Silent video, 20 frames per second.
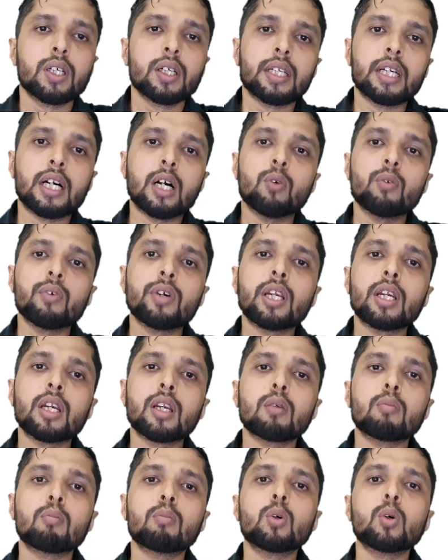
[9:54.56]
Now we will
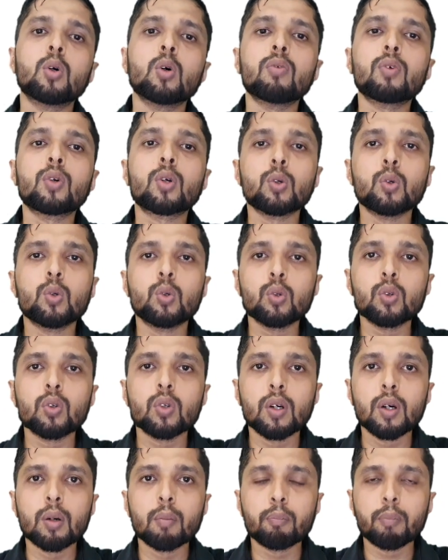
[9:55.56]
move to
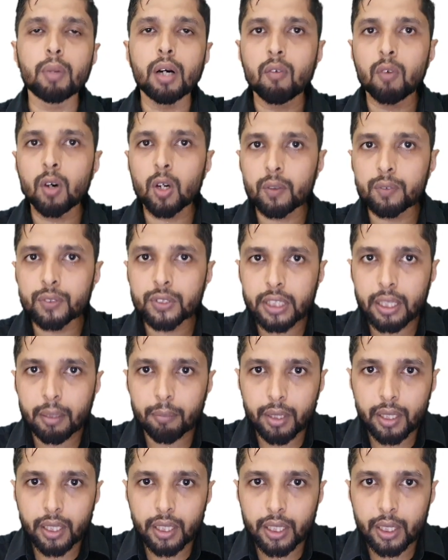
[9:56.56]
power of
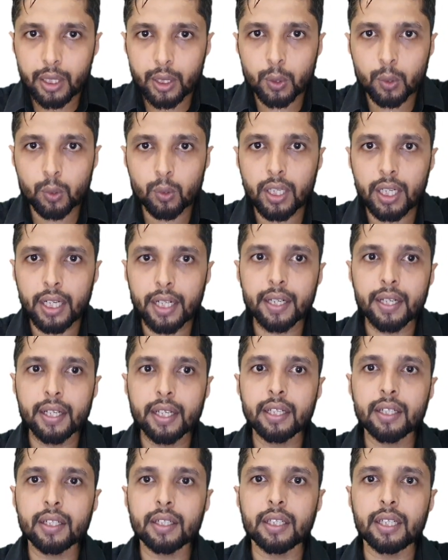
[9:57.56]
SEBI to
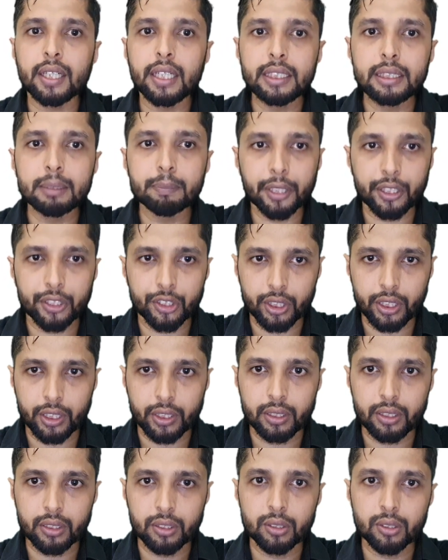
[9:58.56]
conduct inspection.
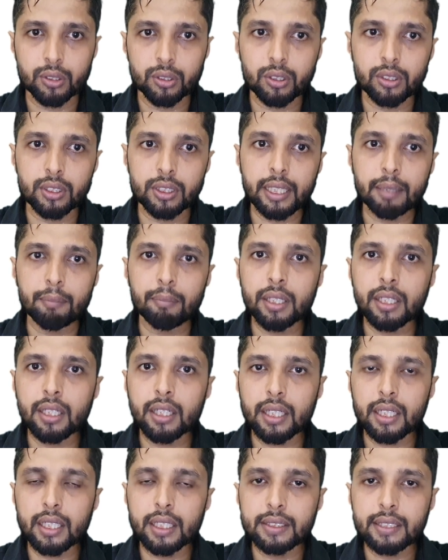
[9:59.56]
So
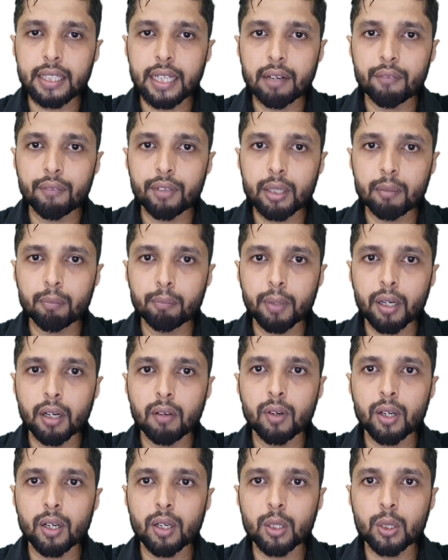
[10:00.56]
SEBI is having
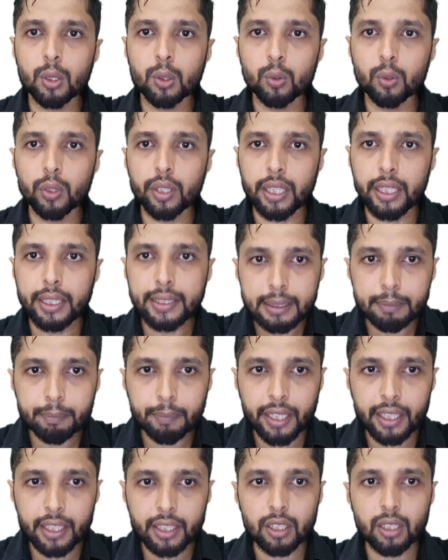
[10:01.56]
power to
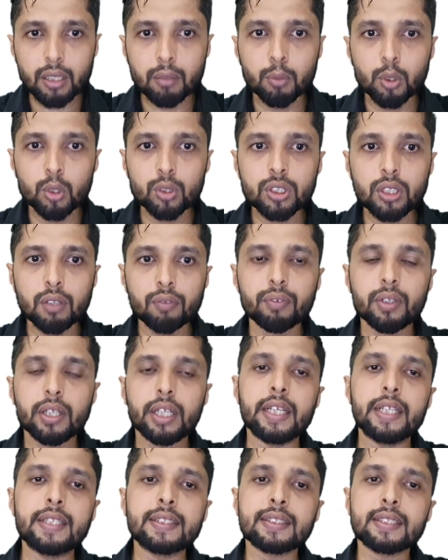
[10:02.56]
inspect books of
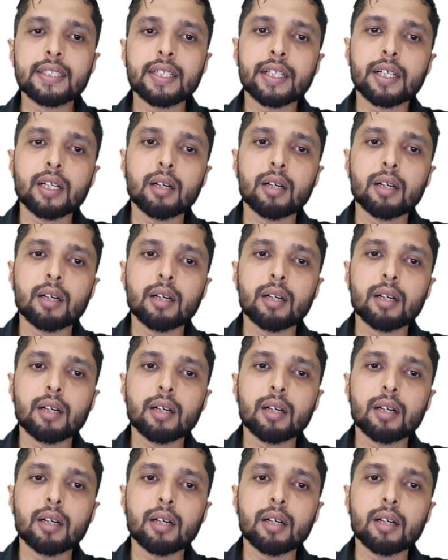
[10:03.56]
listed